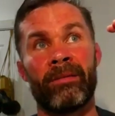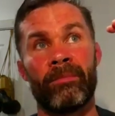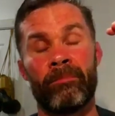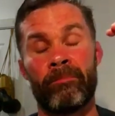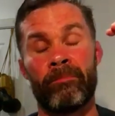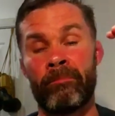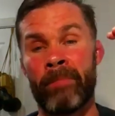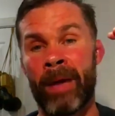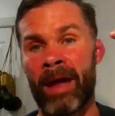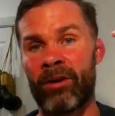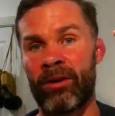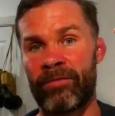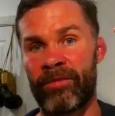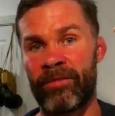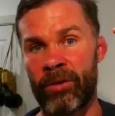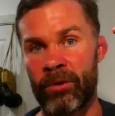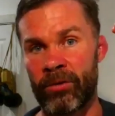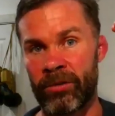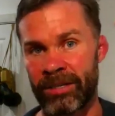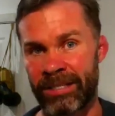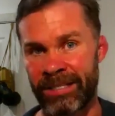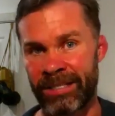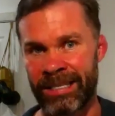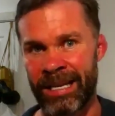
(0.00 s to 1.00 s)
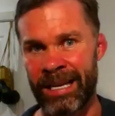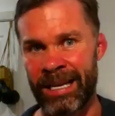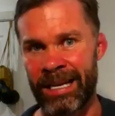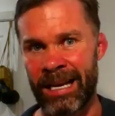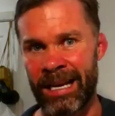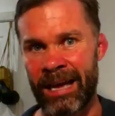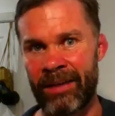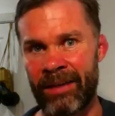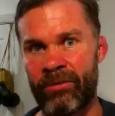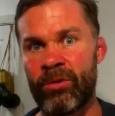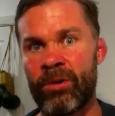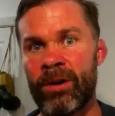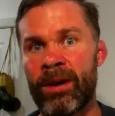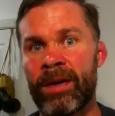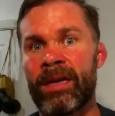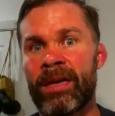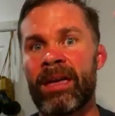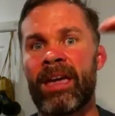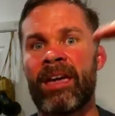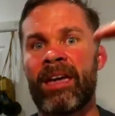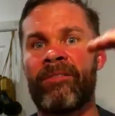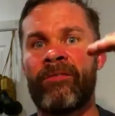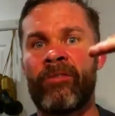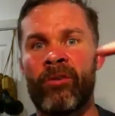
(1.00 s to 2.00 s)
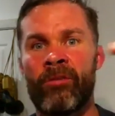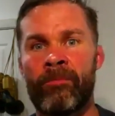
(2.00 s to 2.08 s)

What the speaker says: matter if you're a C-level, if you're